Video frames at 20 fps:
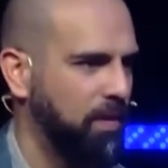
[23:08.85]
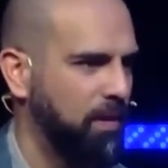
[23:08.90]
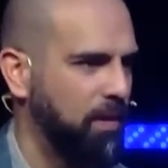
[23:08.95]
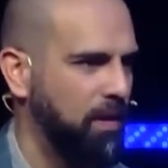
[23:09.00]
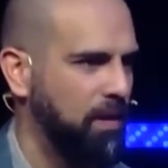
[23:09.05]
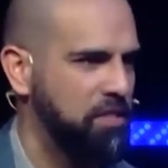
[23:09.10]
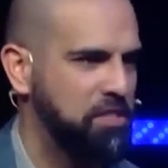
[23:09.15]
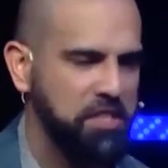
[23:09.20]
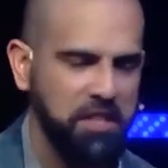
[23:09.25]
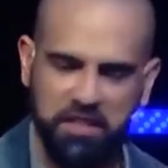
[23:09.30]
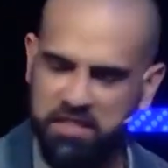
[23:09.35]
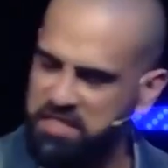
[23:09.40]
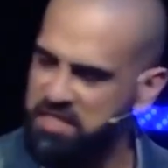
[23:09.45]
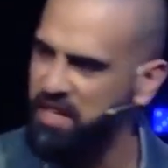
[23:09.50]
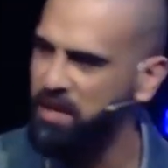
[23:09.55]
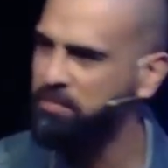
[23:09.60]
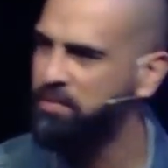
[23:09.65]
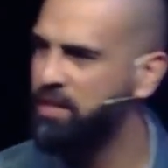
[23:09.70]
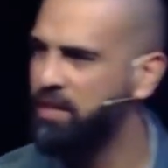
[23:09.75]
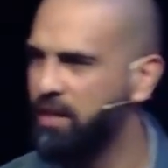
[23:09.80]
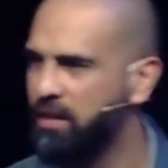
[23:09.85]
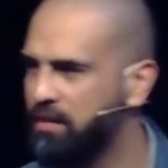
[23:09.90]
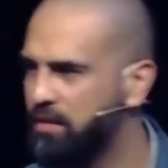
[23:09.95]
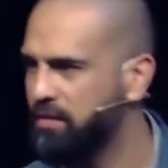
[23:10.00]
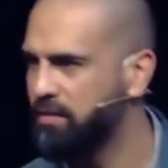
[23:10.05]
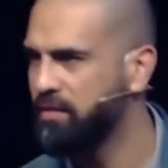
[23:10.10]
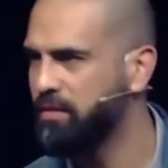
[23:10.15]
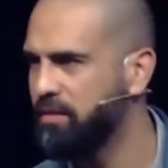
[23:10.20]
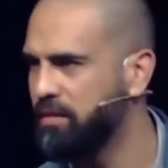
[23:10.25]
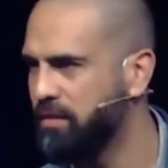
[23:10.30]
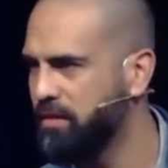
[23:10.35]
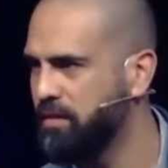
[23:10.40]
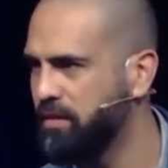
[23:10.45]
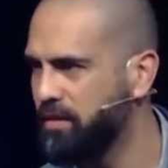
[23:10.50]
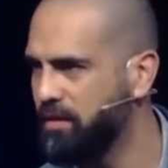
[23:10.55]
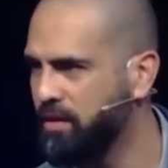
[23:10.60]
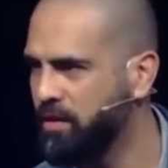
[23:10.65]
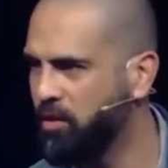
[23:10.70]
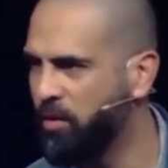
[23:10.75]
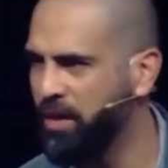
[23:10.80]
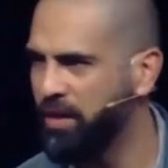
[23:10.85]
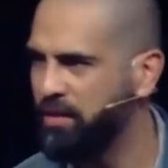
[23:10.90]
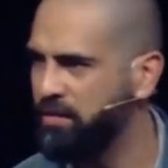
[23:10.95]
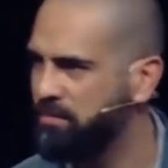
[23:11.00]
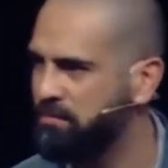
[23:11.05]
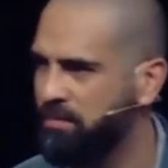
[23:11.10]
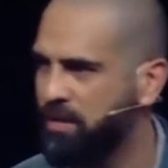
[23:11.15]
she accepted it. You know what?